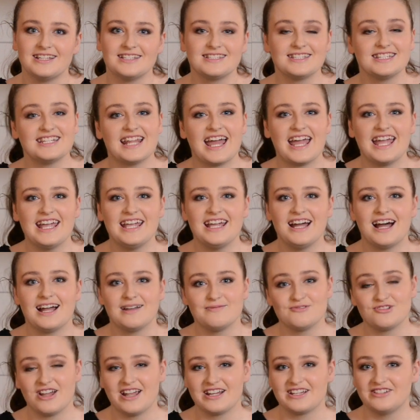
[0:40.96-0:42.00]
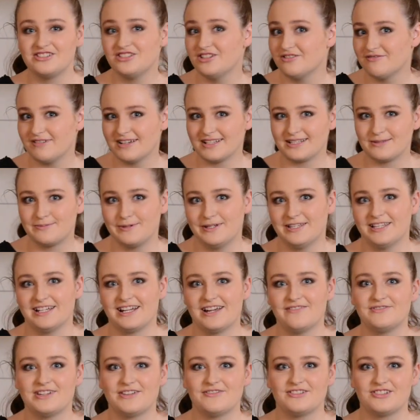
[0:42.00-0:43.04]
Today I'm trying a new recipe that
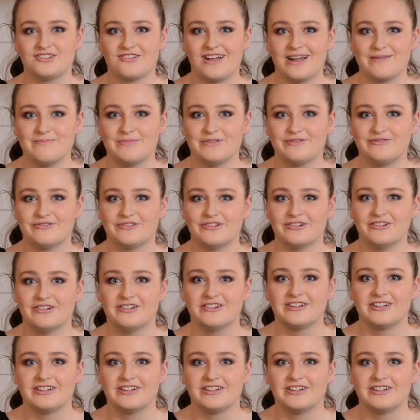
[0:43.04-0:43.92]
I've never tried before.